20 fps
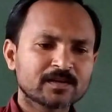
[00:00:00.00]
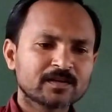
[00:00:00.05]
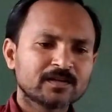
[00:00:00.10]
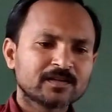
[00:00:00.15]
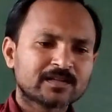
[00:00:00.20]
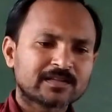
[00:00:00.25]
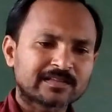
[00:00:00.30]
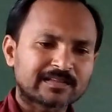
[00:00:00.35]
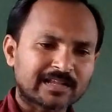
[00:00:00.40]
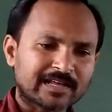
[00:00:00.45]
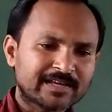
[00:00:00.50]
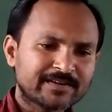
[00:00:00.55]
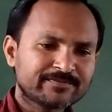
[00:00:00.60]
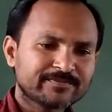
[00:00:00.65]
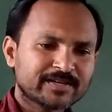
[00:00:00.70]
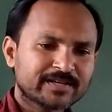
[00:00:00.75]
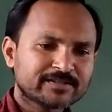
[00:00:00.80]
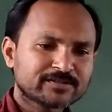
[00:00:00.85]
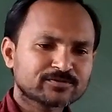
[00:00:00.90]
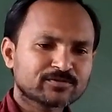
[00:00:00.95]
life
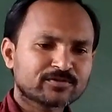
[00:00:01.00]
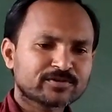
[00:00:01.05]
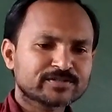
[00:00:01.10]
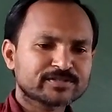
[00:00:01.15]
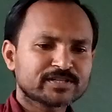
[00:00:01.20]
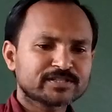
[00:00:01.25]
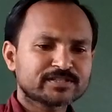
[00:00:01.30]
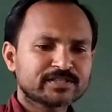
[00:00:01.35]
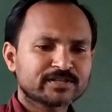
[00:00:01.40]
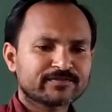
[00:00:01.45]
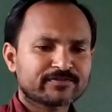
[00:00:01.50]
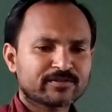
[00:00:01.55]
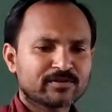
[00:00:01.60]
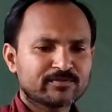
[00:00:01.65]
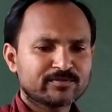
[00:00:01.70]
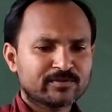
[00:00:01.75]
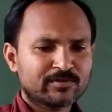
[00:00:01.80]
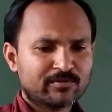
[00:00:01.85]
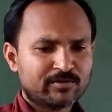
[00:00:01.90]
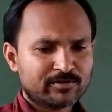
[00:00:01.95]
that is originated from
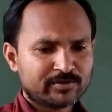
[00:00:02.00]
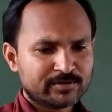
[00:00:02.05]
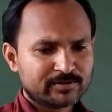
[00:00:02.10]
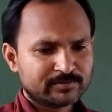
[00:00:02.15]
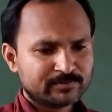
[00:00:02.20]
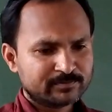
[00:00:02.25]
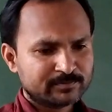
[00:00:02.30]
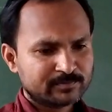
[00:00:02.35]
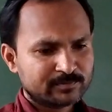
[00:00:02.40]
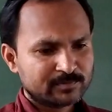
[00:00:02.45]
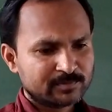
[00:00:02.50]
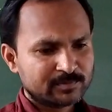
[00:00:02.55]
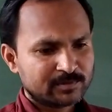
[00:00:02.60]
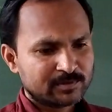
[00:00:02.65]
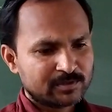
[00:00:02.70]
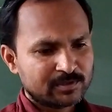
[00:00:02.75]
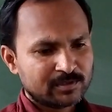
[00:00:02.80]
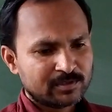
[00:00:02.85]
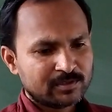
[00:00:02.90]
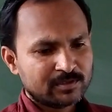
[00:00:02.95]
the water
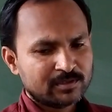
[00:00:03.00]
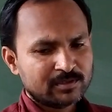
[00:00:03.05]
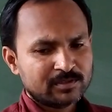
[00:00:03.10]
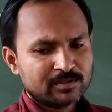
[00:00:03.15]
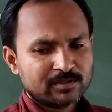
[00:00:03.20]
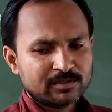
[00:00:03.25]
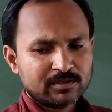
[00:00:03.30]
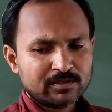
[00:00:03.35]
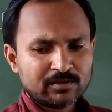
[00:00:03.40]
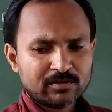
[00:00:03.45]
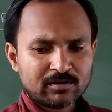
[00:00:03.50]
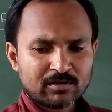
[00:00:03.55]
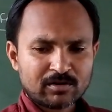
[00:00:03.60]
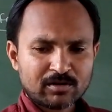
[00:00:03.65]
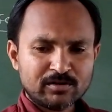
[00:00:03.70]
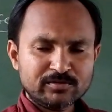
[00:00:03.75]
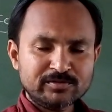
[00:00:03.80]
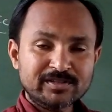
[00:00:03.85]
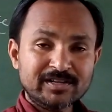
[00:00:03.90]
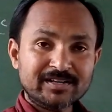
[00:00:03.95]

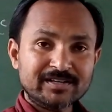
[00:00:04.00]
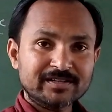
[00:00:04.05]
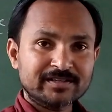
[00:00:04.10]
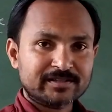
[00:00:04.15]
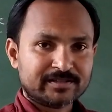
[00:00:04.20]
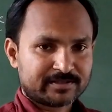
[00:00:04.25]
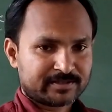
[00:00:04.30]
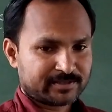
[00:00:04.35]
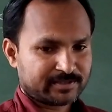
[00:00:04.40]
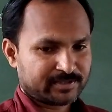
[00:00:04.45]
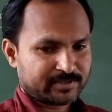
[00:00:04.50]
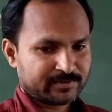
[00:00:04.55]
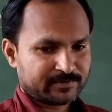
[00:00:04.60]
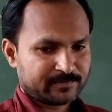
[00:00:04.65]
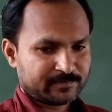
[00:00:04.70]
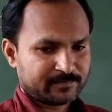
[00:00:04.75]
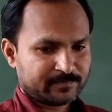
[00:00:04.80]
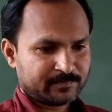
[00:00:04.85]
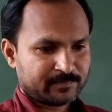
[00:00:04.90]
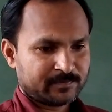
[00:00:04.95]
on the earth,
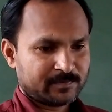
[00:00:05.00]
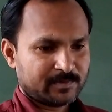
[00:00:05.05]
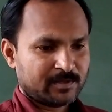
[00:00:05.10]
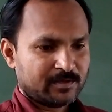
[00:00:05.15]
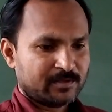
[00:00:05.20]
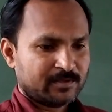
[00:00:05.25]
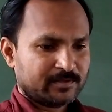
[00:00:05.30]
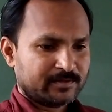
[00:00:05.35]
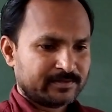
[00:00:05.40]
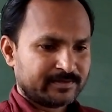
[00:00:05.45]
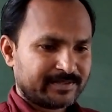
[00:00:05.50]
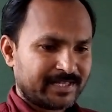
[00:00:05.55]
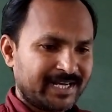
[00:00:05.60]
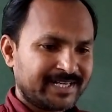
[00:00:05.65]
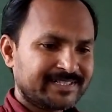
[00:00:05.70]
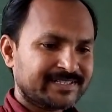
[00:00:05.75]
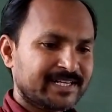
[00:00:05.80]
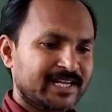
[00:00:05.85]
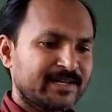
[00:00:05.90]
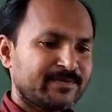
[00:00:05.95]

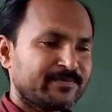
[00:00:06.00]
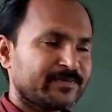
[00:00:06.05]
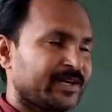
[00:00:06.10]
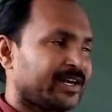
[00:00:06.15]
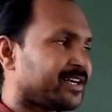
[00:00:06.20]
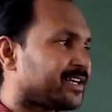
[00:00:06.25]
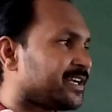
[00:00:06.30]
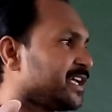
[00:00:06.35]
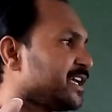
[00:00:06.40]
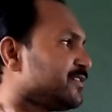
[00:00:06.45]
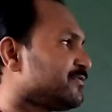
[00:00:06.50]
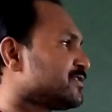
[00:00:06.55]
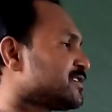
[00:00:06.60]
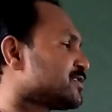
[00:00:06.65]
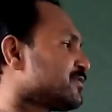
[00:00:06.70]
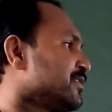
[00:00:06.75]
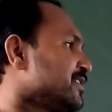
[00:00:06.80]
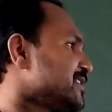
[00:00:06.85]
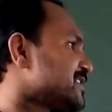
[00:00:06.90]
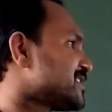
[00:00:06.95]
that time that life is a
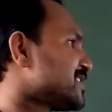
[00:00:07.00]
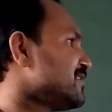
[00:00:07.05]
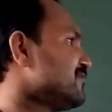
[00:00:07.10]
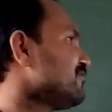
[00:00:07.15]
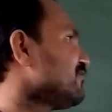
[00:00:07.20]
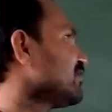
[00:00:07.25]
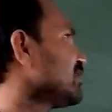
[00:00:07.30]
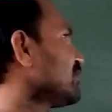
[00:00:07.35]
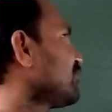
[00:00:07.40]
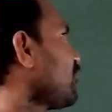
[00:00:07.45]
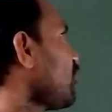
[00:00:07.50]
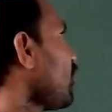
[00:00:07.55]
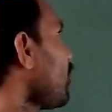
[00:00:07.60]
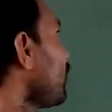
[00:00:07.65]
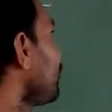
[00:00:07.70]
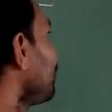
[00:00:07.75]
very simple form,